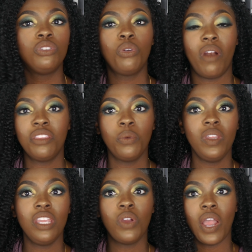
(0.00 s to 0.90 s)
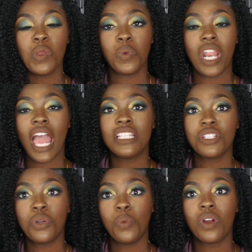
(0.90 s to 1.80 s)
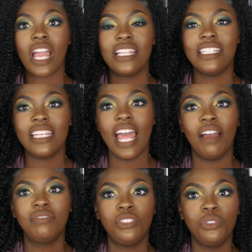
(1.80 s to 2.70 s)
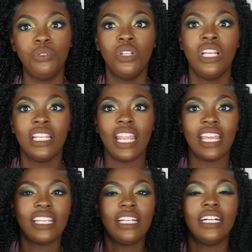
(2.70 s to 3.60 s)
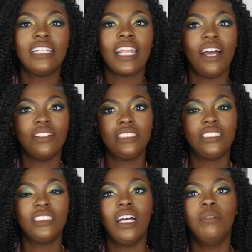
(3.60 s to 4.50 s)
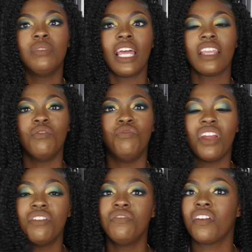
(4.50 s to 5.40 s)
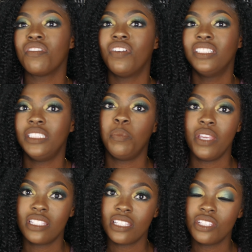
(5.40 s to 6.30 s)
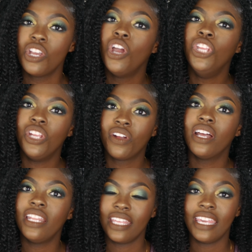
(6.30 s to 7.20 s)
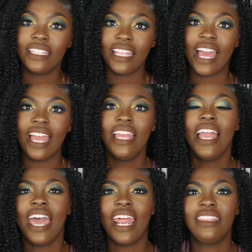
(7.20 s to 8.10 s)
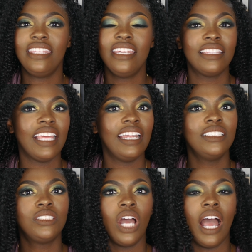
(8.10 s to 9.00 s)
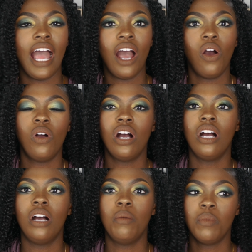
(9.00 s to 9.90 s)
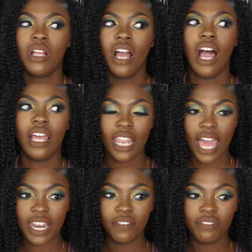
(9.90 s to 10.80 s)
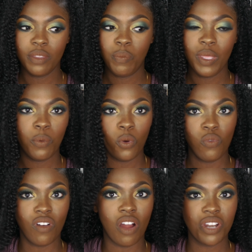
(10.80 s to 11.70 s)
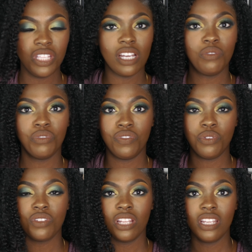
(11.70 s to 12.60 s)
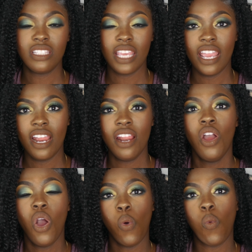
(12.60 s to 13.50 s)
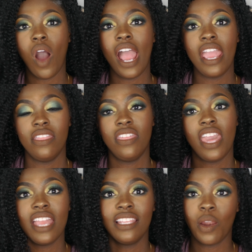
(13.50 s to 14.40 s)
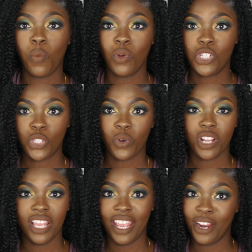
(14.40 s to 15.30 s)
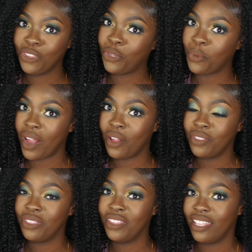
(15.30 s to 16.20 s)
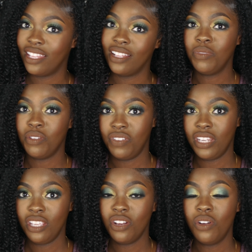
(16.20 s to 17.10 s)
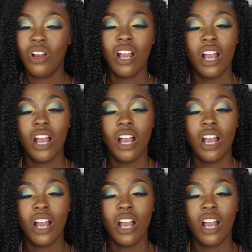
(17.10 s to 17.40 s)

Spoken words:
Throughout the week, when I had to go to work, I did have to like cut out some like very, very fuzzy pieces. You're gonna get that. And I think that is how a lot of the people who've already done reviews on this hair, why they ended up with shorter hair throughout the video.